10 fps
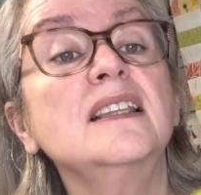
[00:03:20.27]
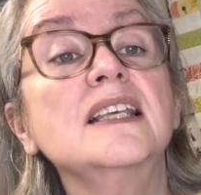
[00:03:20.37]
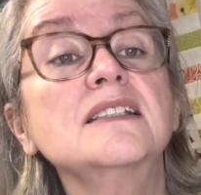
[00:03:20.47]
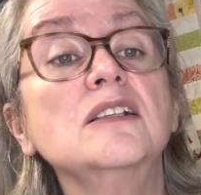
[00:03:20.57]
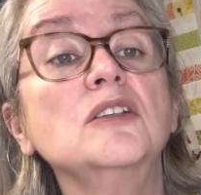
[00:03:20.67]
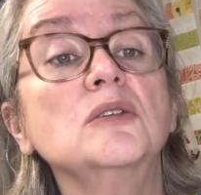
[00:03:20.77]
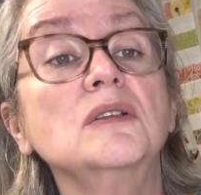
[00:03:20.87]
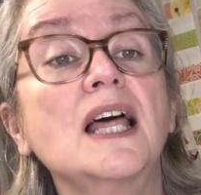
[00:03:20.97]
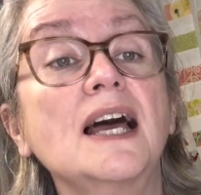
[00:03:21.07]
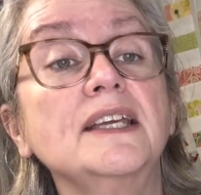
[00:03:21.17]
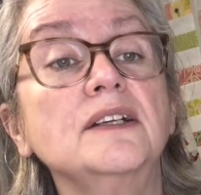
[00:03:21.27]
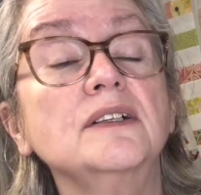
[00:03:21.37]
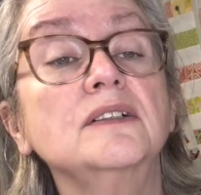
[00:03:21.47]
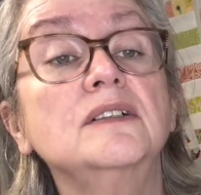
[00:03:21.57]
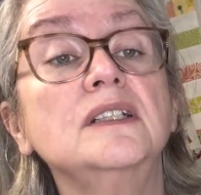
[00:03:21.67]
that's a little
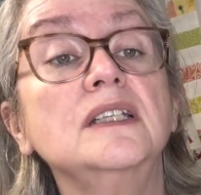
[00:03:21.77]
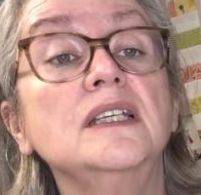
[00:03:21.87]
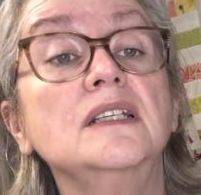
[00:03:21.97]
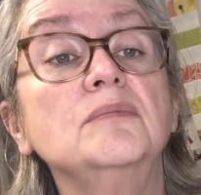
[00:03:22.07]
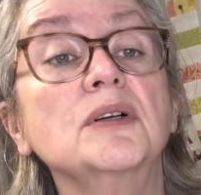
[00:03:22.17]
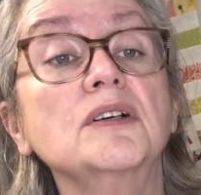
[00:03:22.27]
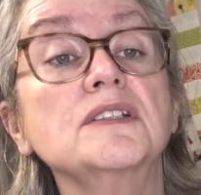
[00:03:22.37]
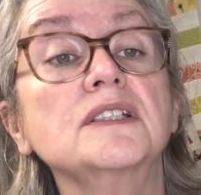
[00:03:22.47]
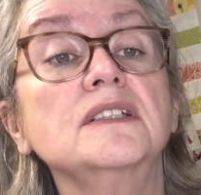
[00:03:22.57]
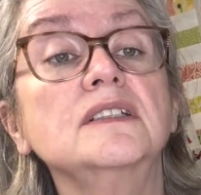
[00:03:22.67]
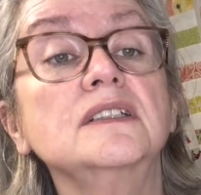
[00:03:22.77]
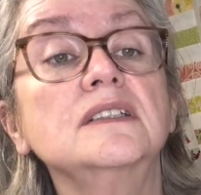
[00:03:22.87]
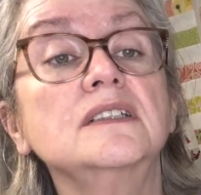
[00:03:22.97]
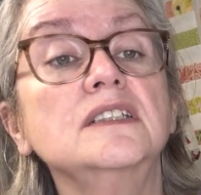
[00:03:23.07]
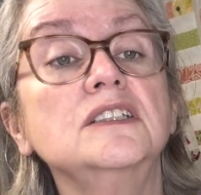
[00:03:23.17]
lighter in person.
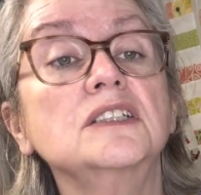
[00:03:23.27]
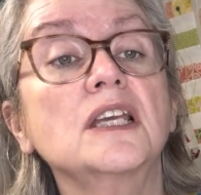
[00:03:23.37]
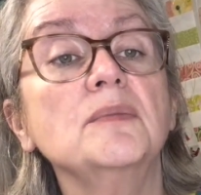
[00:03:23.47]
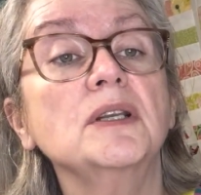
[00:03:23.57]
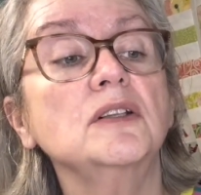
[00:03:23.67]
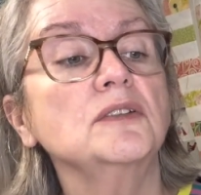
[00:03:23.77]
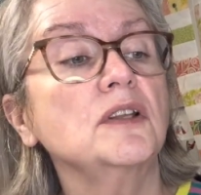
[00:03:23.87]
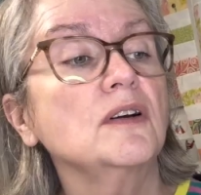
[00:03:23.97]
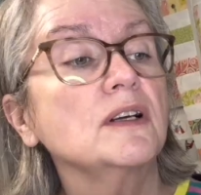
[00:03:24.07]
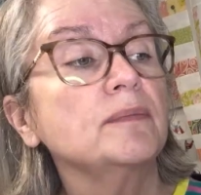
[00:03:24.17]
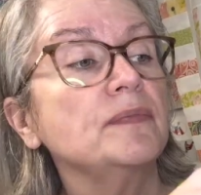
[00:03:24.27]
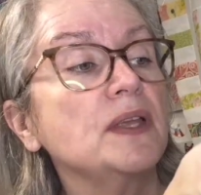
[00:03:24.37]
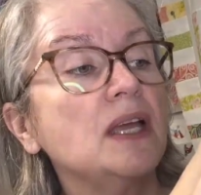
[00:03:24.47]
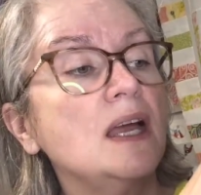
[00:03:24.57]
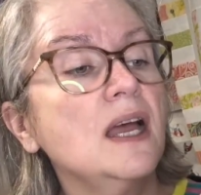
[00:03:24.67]
It's coming a little dark.
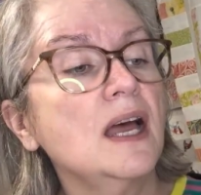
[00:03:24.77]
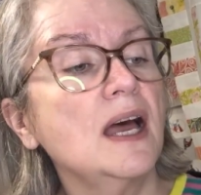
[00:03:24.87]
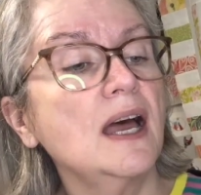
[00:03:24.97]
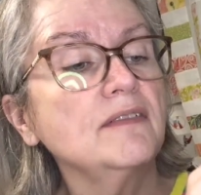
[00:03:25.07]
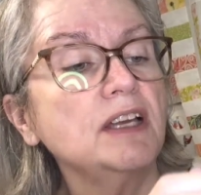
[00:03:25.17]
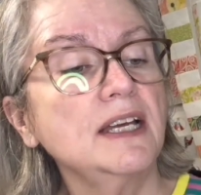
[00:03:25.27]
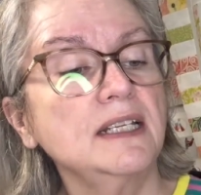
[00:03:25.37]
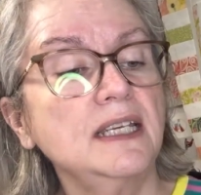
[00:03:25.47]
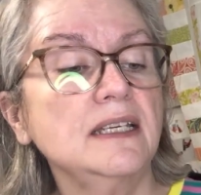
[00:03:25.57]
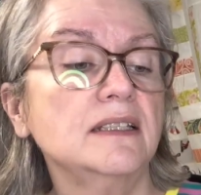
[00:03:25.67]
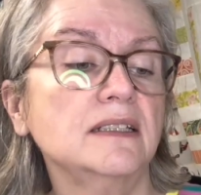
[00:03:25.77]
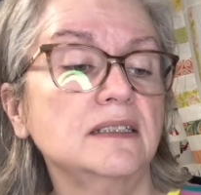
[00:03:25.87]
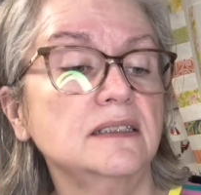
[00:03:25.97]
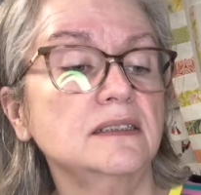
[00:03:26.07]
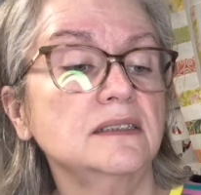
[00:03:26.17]
I've got to get
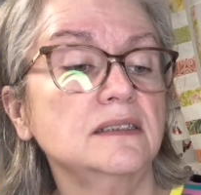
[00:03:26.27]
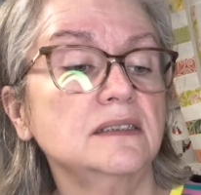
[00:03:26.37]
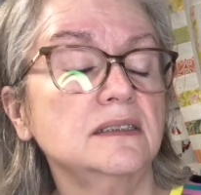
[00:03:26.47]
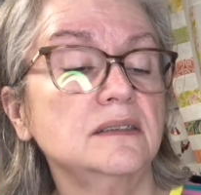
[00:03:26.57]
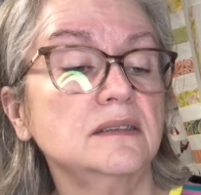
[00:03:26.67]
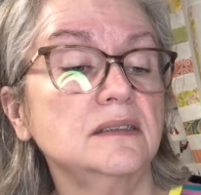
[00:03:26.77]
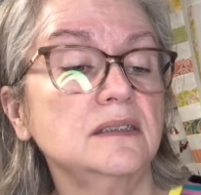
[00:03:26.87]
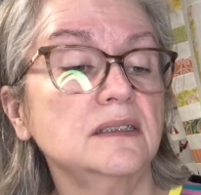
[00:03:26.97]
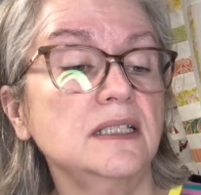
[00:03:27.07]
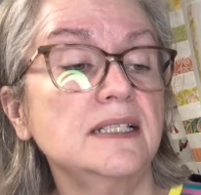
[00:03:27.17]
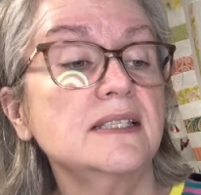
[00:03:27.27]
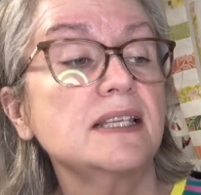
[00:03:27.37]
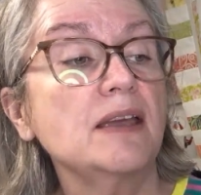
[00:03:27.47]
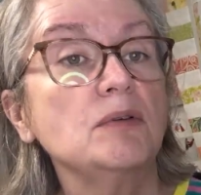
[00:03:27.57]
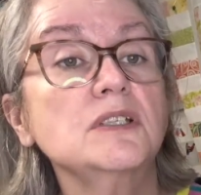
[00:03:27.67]
it's
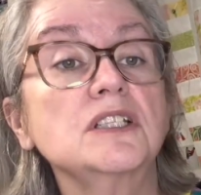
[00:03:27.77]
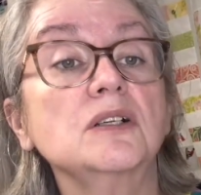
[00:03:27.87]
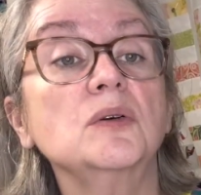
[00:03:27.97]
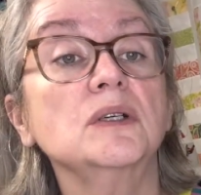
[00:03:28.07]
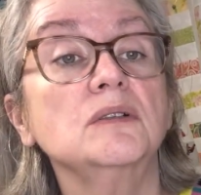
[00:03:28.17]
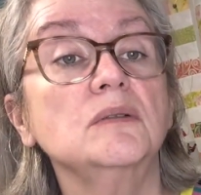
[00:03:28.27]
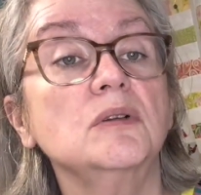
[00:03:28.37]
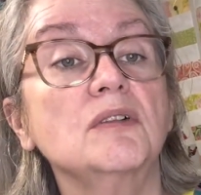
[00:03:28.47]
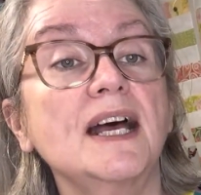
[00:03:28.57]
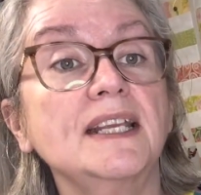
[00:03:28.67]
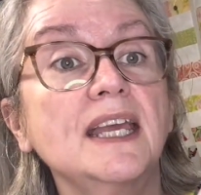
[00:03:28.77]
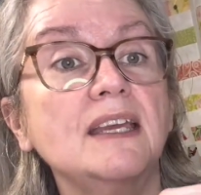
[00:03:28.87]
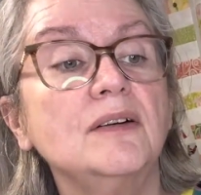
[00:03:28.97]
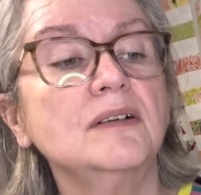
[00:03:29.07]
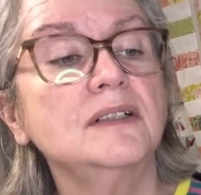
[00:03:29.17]
sandwiched and quilted, but right
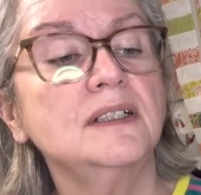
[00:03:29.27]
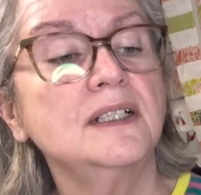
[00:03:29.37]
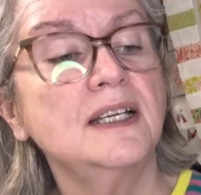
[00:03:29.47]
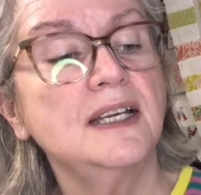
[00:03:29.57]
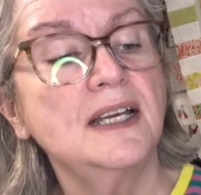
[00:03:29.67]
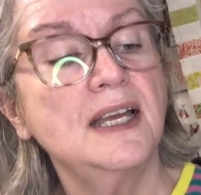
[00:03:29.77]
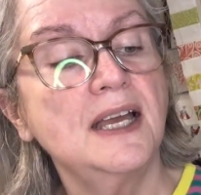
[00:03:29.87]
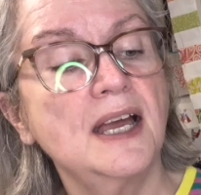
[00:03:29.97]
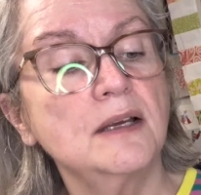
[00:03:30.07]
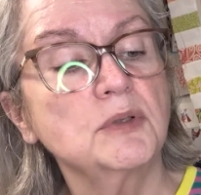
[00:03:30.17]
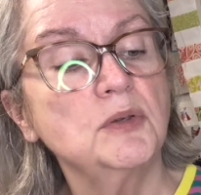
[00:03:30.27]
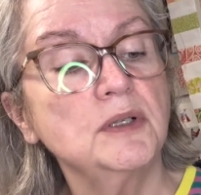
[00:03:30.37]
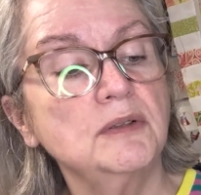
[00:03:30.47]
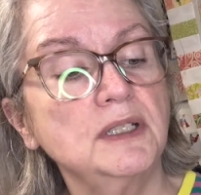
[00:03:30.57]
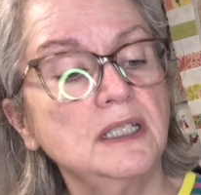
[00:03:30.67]
now I'm
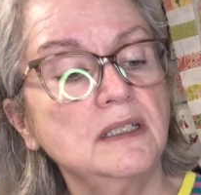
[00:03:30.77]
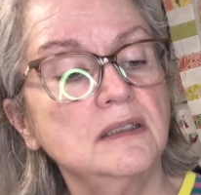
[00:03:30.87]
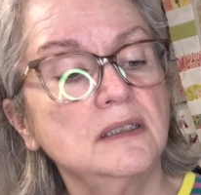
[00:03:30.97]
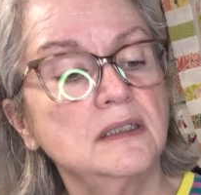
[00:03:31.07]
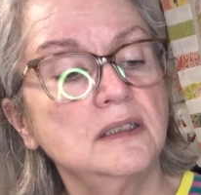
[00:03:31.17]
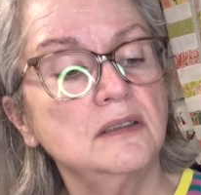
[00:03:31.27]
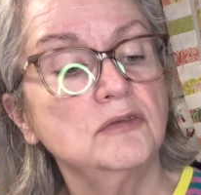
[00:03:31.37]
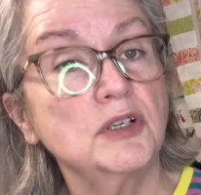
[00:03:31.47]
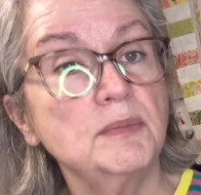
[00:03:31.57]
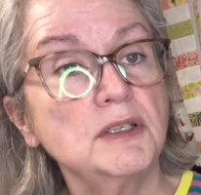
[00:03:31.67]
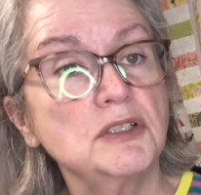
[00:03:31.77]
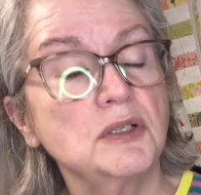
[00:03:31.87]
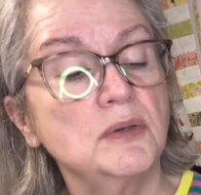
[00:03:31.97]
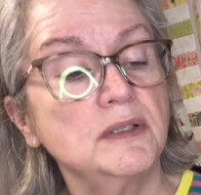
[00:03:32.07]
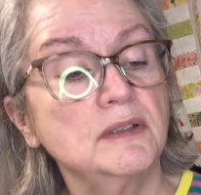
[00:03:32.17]
quilting, free motion
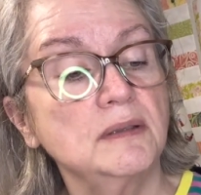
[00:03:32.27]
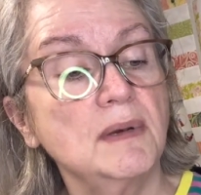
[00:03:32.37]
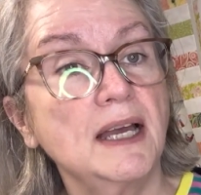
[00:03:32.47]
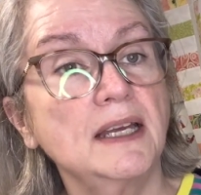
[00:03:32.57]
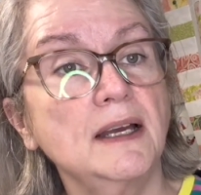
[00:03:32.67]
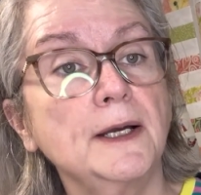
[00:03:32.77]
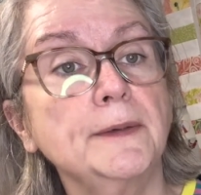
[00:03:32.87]
quilting my